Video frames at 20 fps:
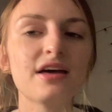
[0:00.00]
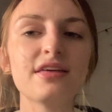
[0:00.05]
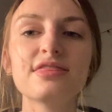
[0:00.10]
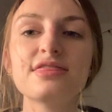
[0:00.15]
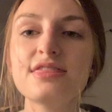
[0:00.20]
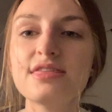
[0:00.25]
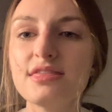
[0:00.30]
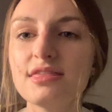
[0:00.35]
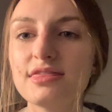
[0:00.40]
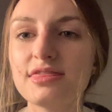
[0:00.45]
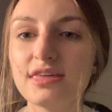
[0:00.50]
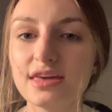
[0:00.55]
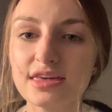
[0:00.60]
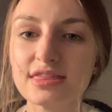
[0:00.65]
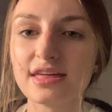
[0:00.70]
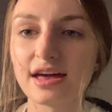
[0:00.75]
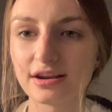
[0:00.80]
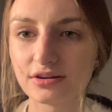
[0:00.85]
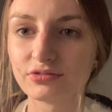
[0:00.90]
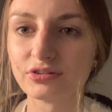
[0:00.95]
I think
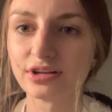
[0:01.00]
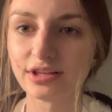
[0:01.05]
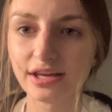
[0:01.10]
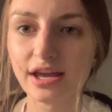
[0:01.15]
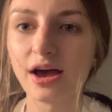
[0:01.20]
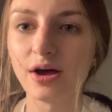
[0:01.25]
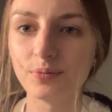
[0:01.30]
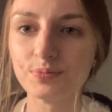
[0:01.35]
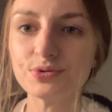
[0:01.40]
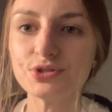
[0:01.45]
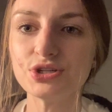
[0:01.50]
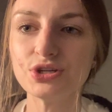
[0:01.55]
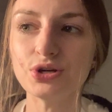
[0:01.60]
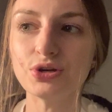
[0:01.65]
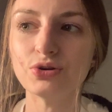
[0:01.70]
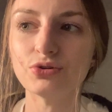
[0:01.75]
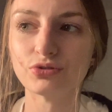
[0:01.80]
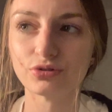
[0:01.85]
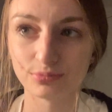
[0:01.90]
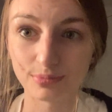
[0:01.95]
that it really helps
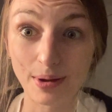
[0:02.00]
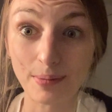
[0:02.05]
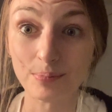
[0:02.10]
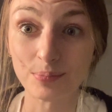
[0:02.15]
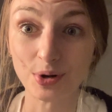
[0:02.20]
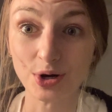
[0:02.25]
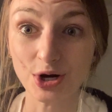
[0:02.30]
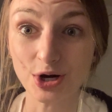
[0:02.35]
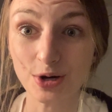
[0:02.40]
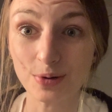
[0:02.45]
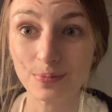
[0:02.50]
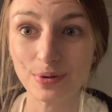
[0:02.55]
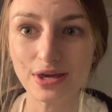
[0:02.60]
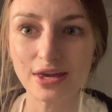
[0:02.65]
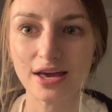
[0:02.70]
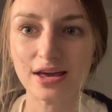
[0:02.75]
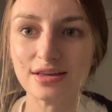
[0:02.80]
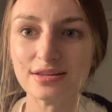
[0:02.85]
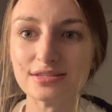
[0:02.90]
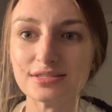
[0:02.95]
you remember
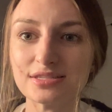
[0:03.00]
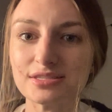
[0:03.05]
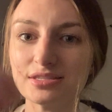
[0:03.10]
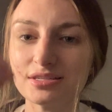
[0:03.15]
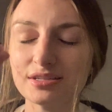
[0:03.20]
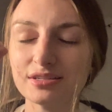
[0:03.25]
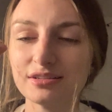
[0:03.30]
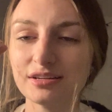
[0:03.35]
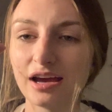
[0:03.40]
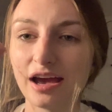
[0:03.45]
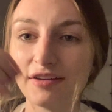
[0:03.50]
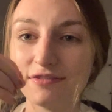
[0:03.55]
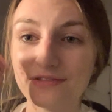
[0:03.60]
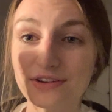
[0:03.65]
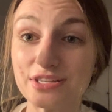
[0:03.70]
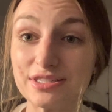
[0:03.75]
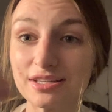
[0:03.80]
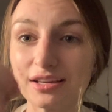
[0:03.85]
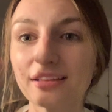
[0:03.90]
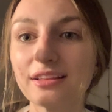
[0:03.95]
because I
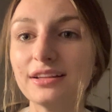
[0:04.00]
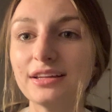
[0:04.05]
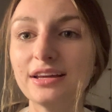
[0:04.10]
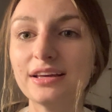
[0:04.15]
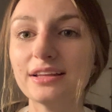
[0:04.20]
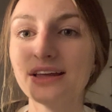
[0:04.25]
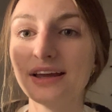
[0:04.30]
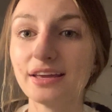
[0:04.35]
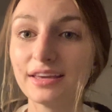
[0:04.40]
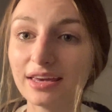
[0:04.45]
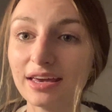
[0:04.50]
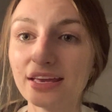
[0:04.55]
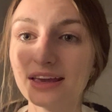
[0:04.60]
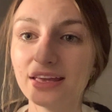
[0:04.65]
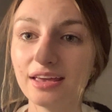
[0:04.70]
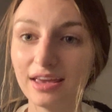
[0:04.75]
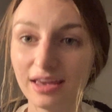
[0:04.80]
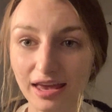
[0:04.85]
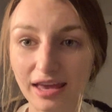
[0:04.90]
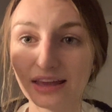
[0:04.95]
physically like
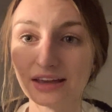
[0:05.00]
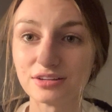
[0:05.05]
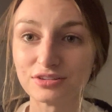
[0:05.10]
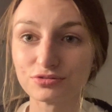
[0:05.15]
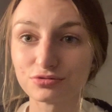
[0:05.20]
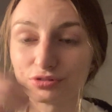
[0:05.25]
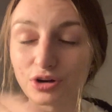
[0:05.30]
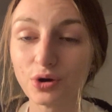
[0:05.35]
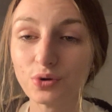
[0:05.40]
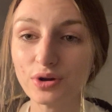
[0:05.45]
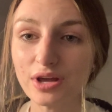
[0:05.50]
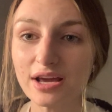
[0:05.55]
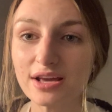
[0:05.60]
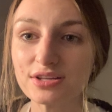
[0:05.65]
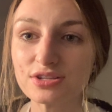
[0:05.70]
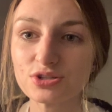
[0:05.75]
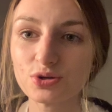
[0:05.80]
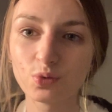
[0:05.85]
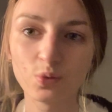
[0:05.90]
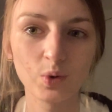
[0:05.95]
hand wrote
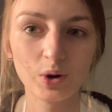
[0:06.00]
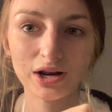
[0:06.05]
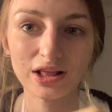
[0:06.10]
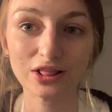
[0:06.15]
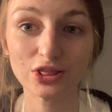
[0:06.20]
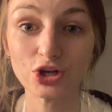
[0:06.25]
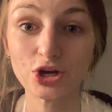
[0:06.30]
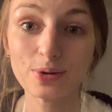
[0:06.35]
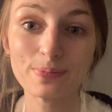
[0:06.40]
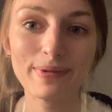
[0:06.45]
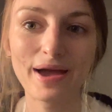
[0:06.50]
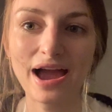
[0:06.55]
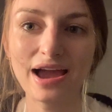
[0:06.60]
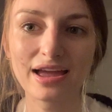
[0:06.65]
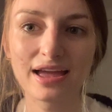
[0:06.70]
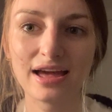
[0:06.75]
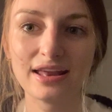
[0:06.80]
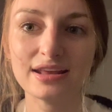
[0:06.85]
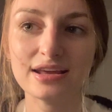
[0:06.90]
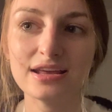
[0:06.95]
it. So when I look
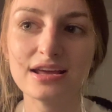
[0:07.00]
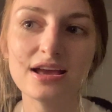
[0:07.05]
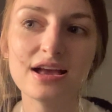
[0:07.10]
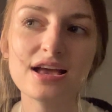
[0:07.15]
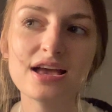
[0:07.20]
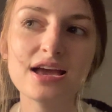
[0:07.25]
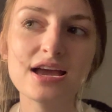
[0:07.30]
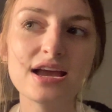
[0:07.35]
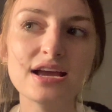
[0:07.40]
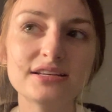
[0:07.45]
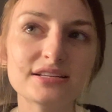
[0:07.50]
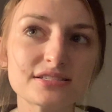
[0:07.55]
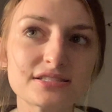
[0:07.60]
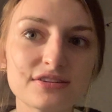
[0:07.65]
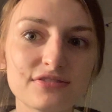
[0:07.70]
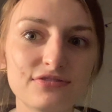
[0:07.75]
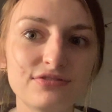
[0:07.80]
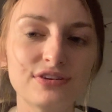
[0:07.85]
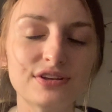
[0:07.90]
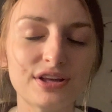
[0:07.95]
back at it, it
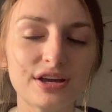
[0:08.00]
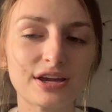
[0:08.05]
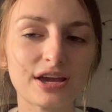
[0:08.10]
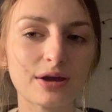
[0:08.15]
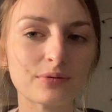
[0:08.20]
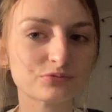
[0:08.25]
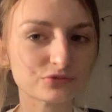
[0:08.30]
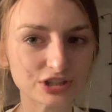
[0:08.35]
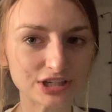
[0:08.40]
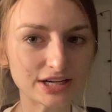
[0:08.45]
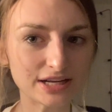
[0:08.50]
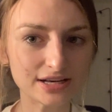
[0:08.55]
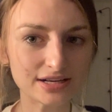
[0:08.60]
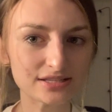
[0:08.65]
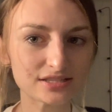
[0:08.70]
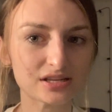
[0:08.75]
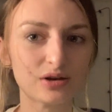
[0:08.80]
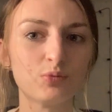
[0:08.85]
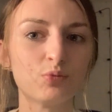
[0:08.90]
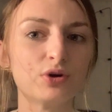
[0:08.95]
doesn't feel like I'm reading
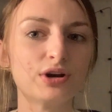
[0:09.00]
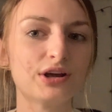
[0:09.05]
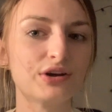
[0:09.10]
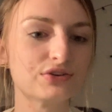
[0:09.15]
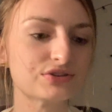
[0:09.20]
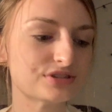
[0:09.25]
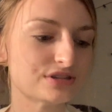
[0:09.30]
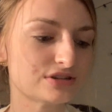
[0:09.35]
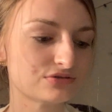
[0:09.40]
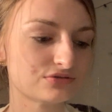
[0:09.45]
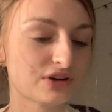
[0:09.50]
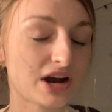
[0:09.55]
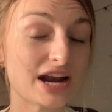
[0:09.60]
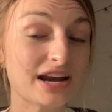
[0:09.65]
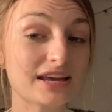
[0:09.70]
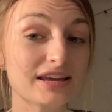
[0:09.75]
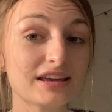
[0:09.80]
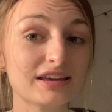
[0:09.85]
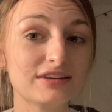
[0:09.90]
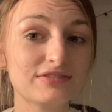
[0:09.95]
someone else's
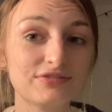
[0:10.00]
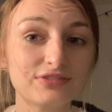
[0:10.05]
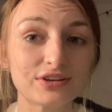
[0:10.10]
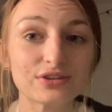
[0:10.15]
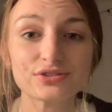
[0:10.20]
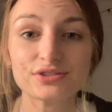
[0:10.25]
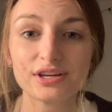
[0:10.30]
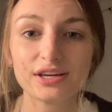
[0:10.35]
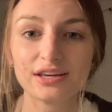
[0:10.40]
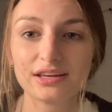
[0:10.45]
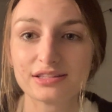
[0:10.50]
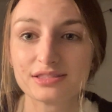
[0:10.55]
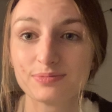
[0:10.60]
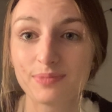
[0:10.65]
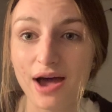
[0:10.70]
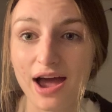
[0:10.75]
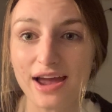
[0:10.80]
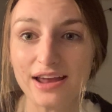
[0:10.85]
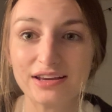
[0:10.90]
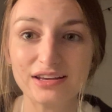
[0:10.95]
writing. It feels like it's
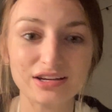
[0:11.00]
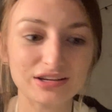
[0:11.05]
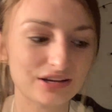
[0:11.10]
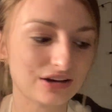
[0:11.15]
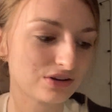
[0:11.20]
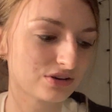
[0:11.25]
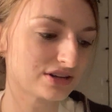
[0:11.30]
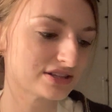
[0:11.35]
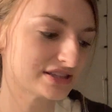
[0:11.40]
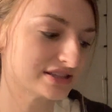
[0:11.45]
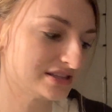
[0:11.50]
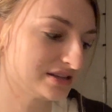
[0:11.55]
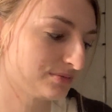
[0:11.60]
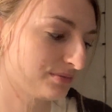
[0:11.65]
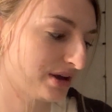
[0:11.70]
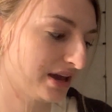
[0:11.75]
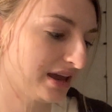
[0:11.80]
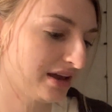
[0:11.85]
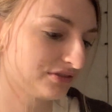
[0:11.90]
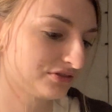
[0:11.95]
mine, you know, because it's in
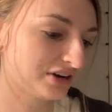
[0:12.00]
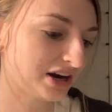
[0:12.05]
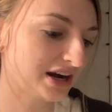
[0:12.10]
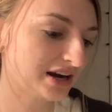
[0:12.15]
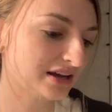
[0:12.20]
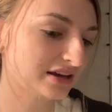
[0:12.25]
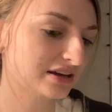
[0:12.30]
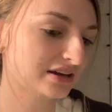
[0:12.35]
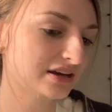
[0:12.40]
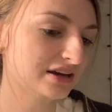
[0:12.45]
my handwriting.